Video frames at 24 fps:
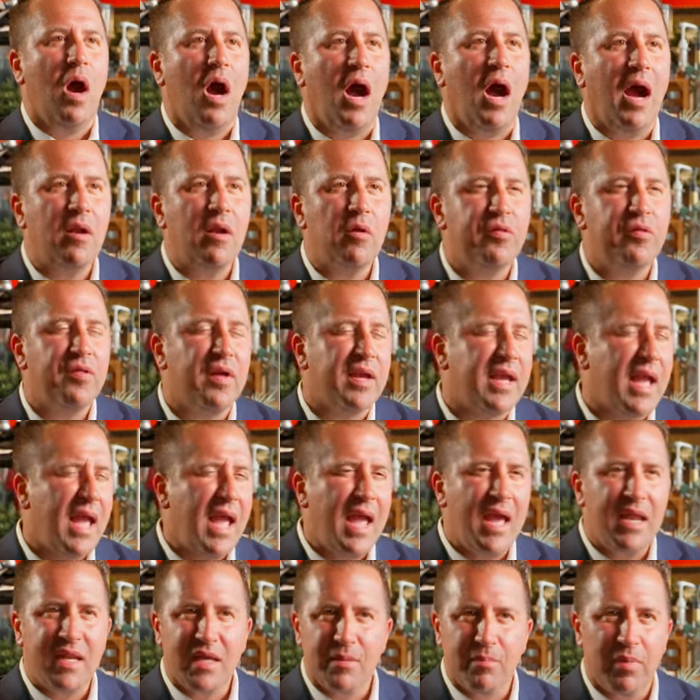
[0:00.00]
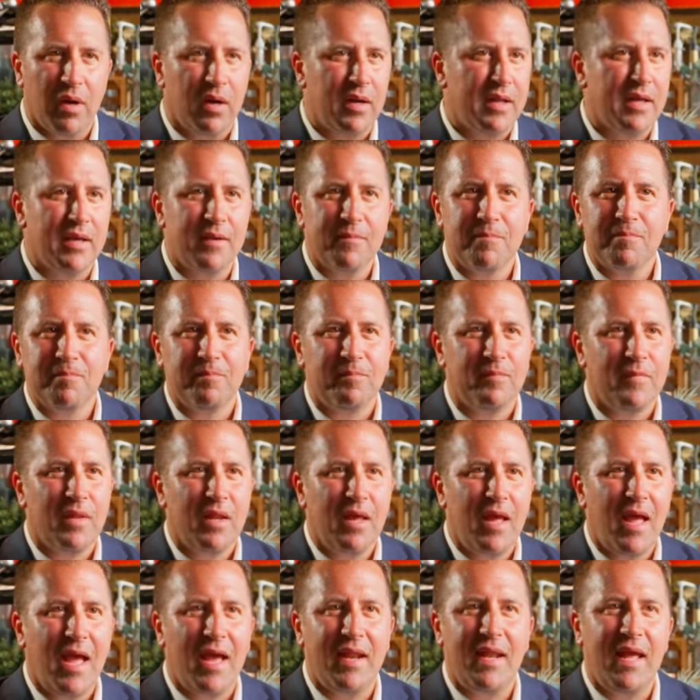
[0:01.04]
I don't think anybody
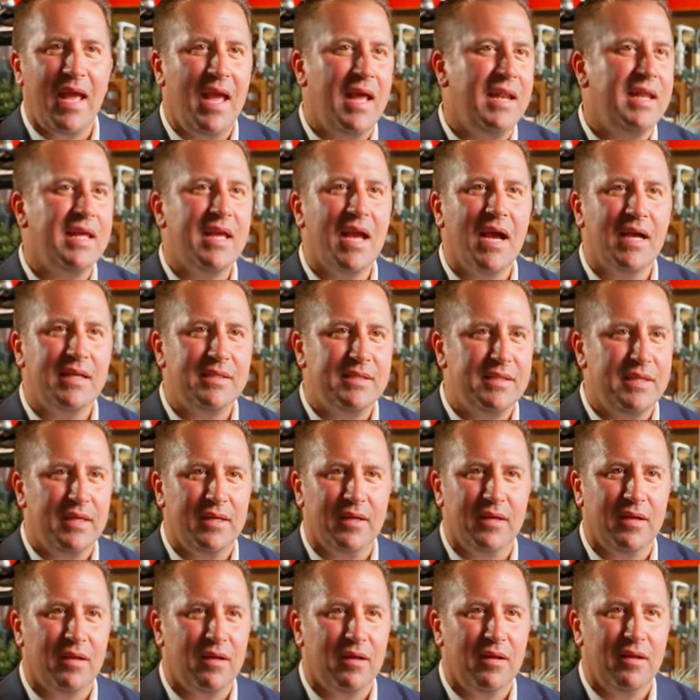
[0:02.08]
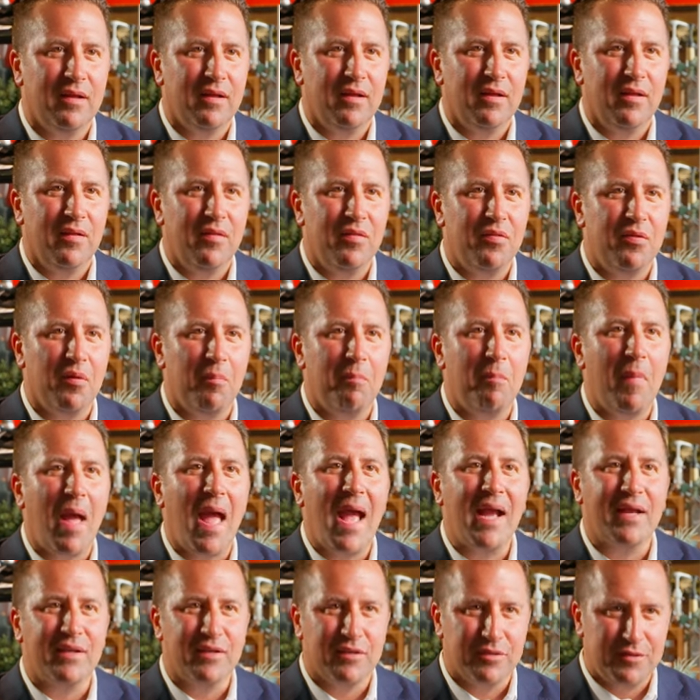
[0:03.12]
had any idea the
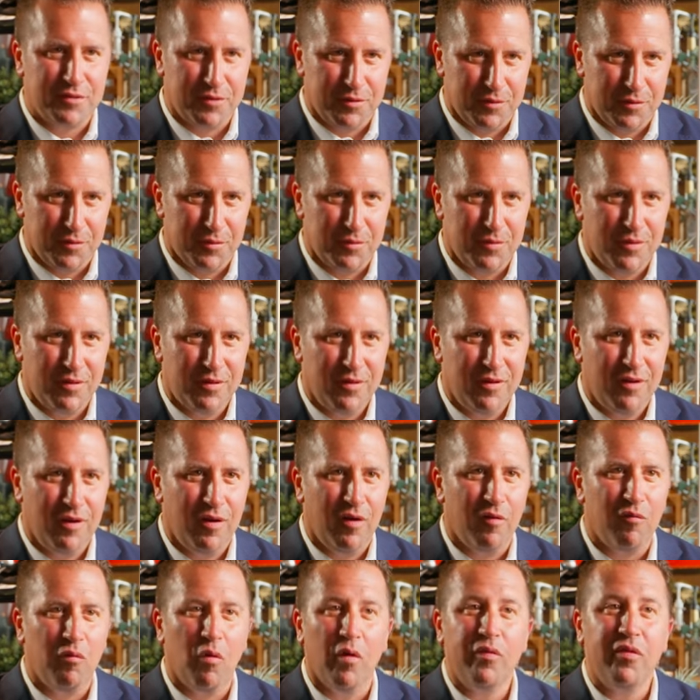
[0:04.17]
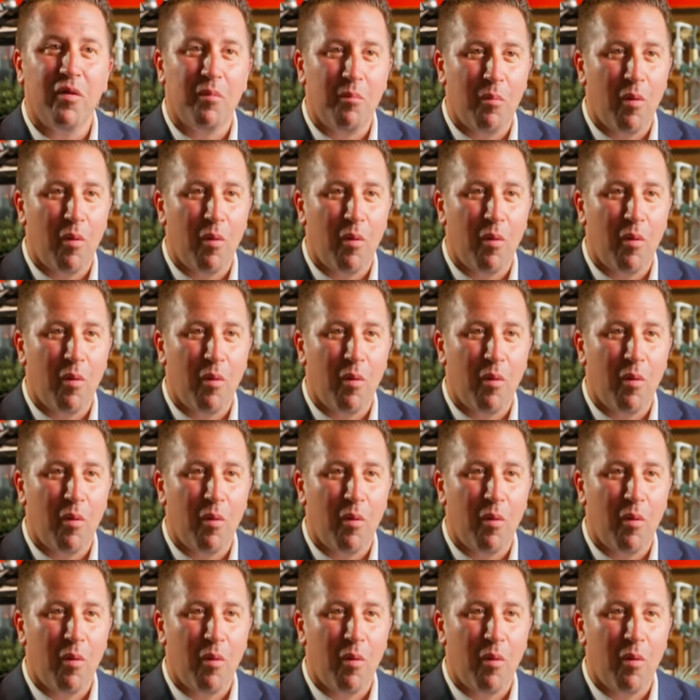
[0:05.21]
magnitude of what the